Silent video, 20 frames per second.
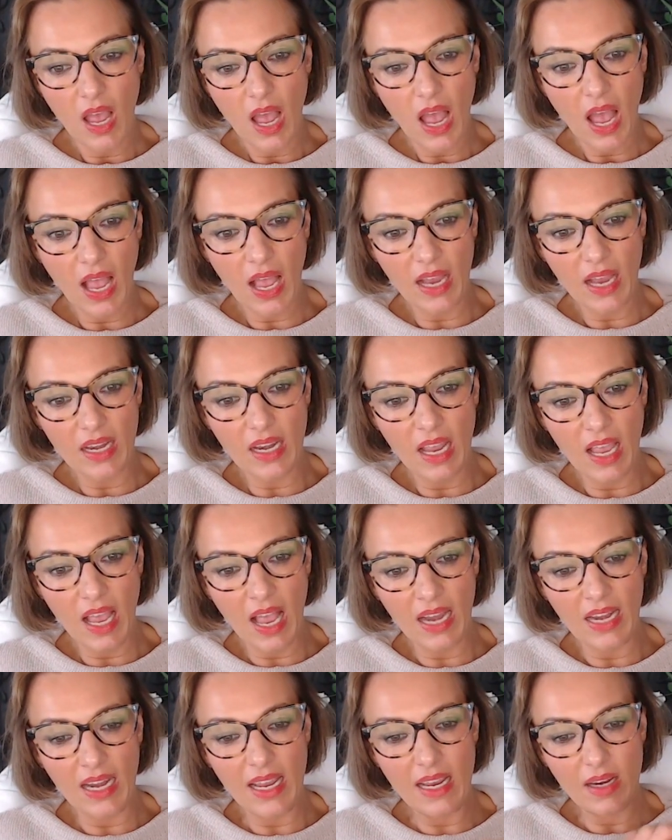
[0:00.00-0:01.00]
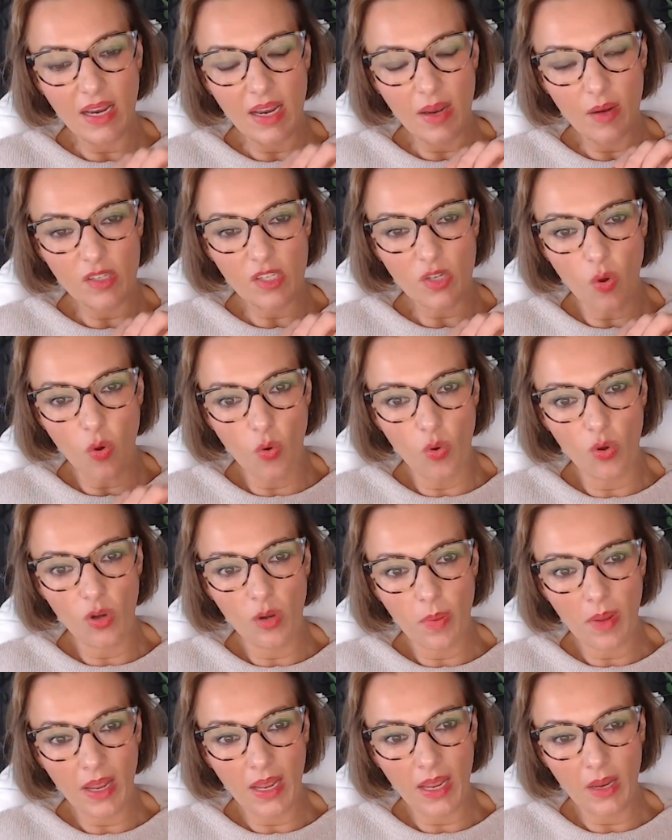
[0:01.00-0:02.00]
and and it, it's all
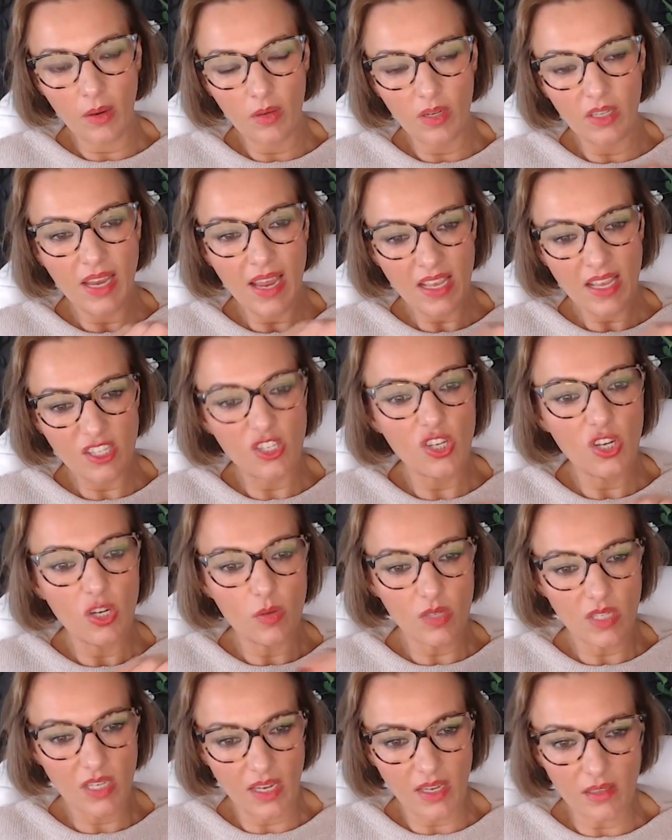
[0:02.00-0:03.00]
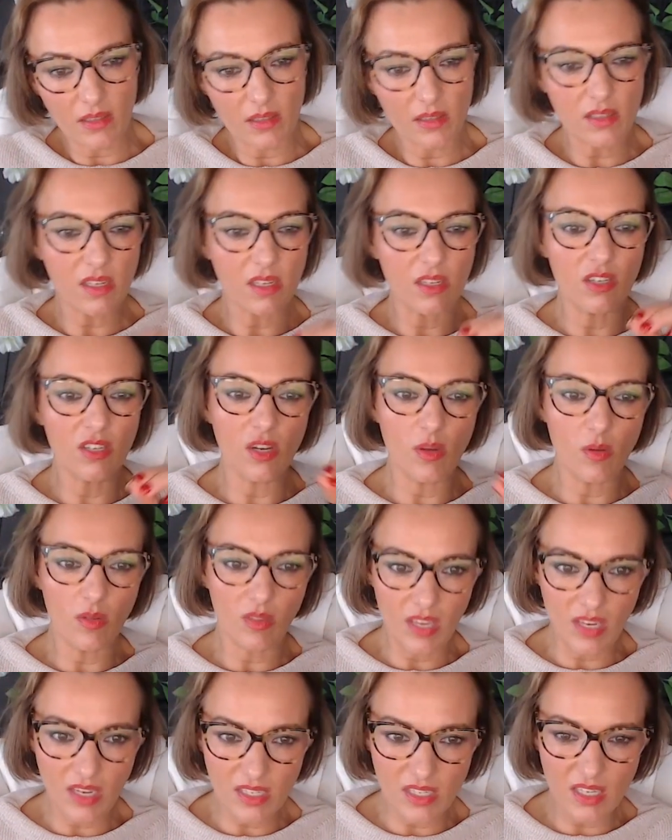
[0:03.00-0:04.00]
about yes new skills and new
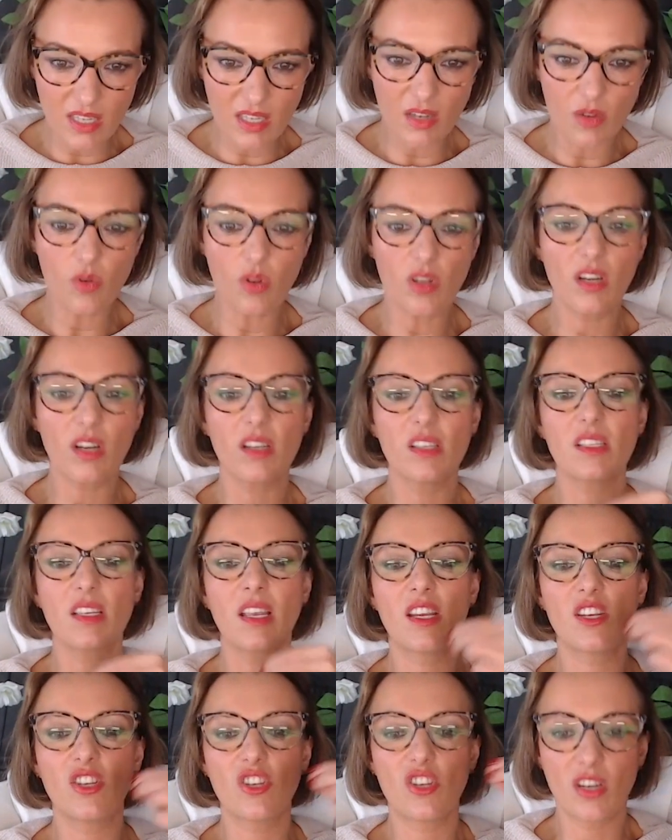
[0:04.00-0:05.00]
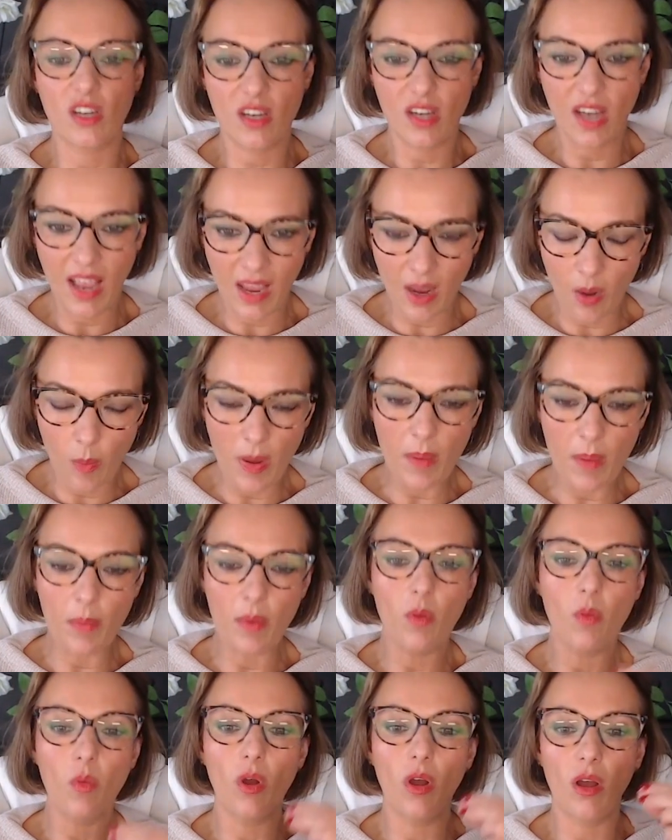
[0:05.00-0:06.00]
things in the organization and how
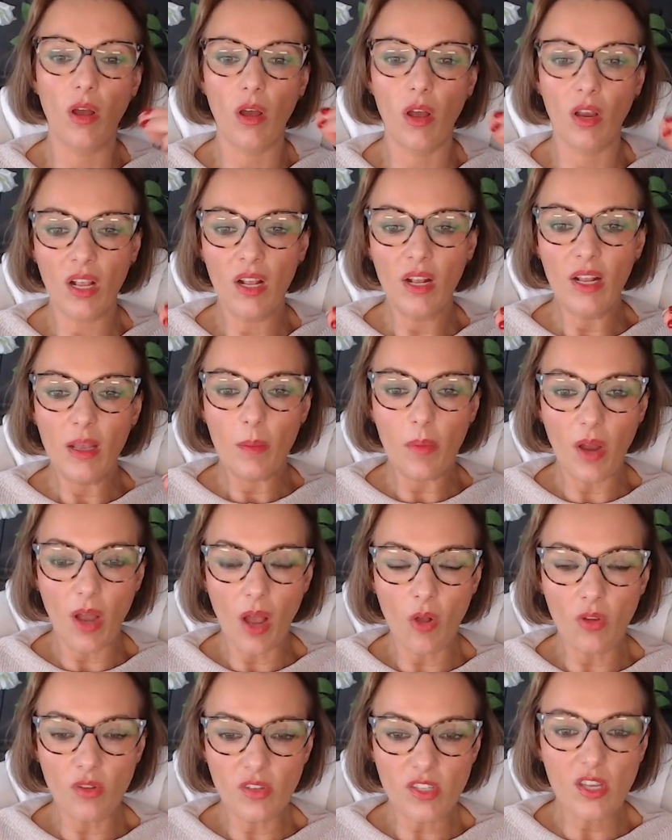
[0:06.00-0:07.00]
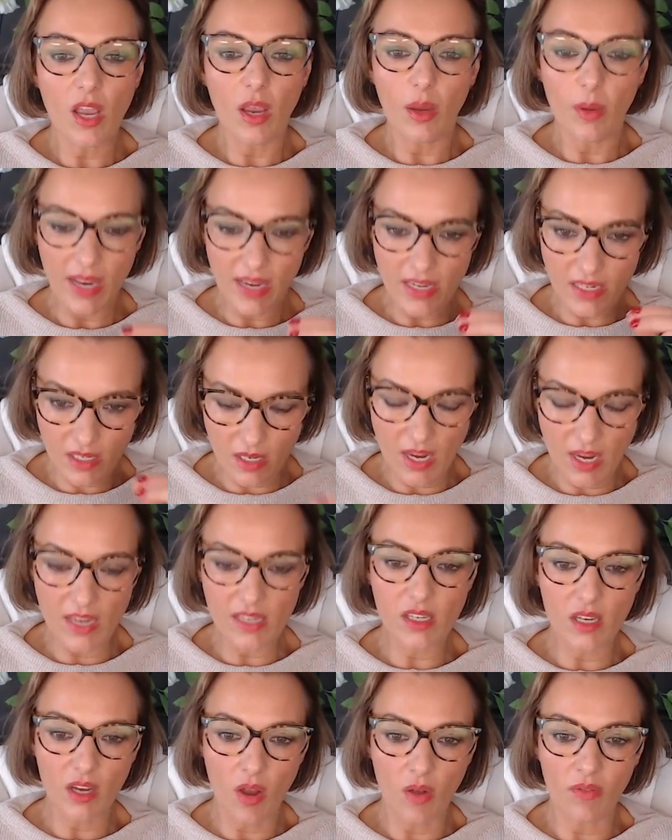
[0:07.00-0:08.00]
people work but also it's it's
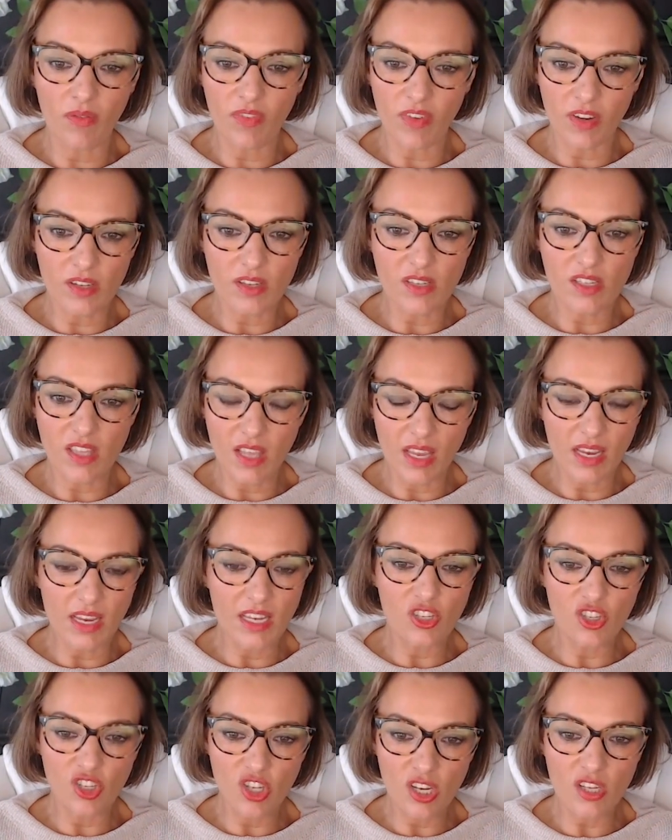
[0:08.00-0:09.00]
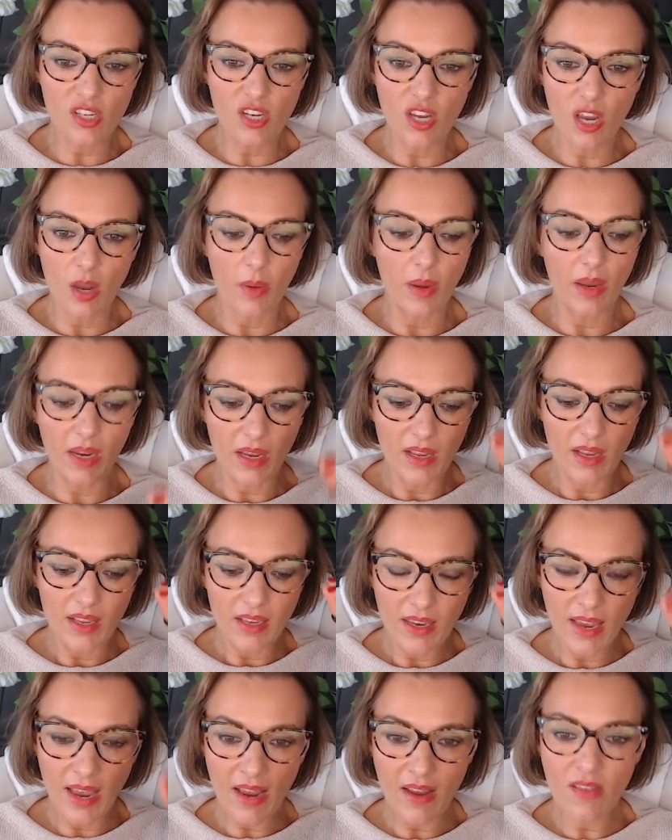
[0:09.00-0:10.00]
the confidence thing it's just going
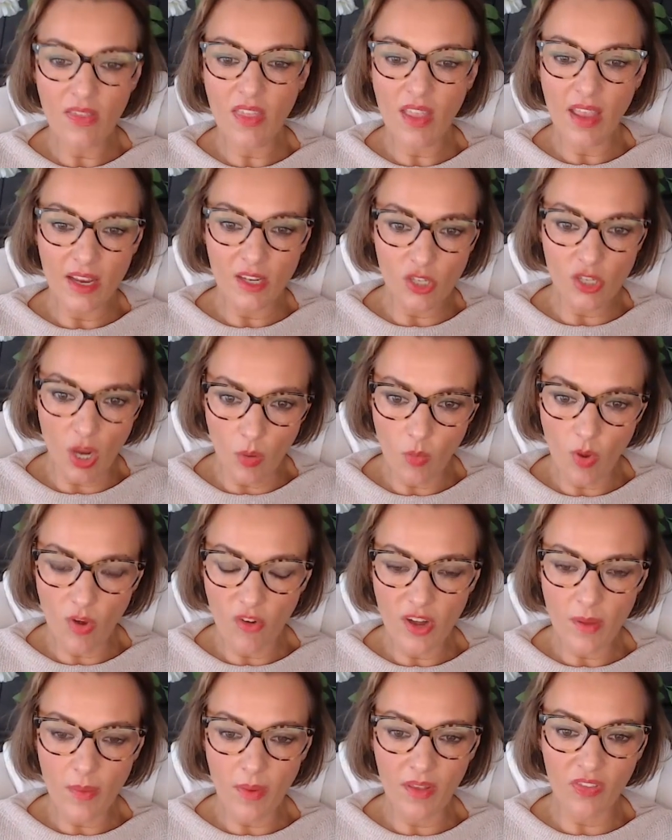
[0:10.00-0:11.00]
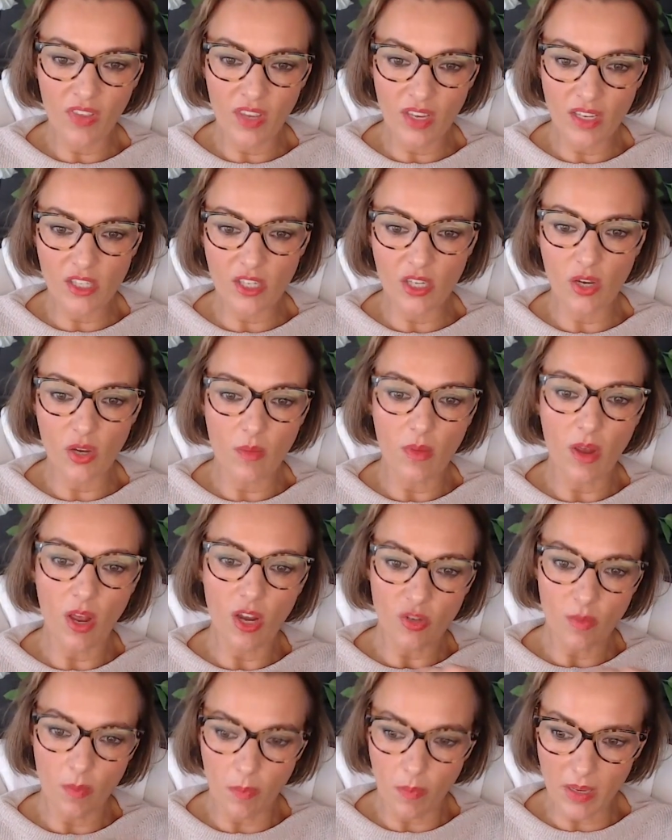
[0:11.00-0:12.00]
get in there don't worry about things too
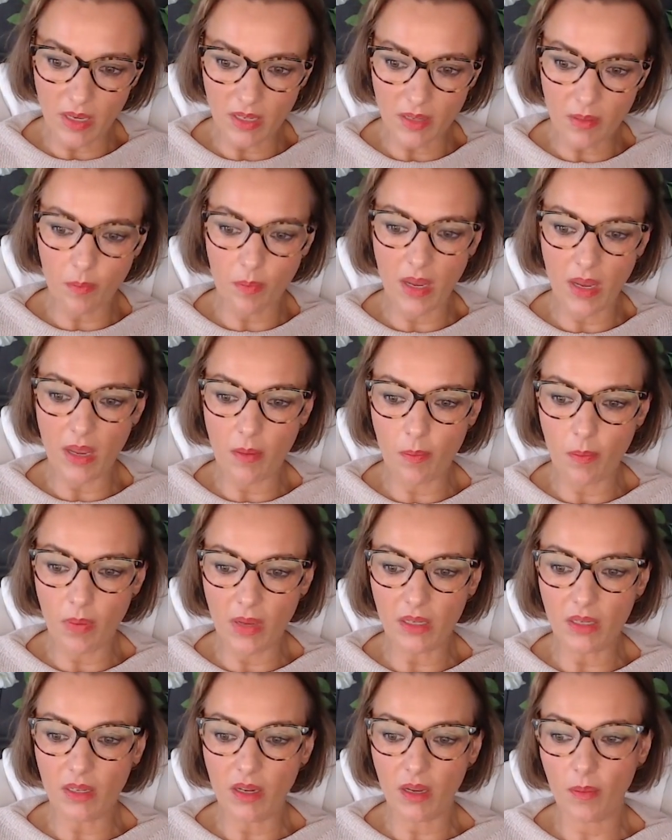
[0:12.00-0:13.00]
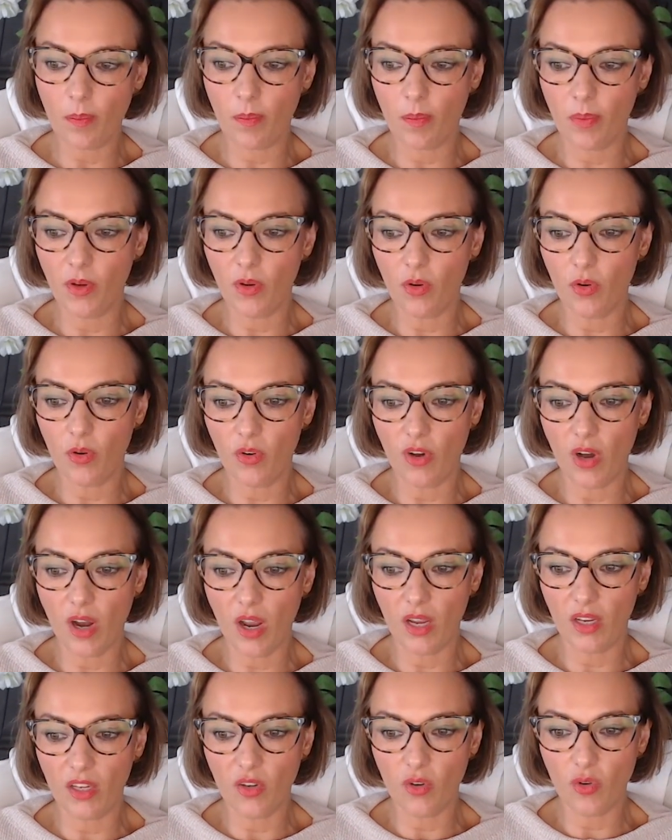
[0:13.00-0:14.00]
much and build build up your uh,
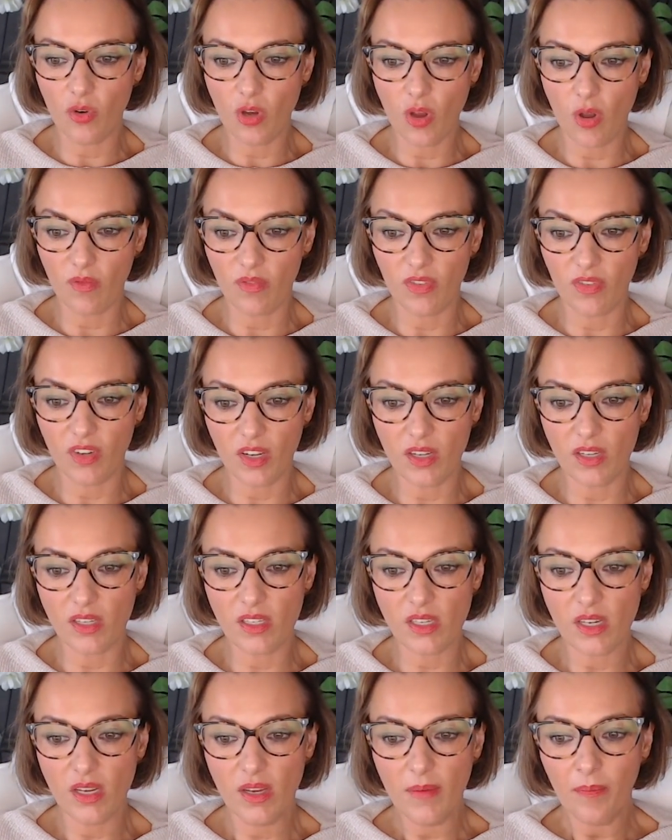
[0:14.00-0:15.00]
your confidence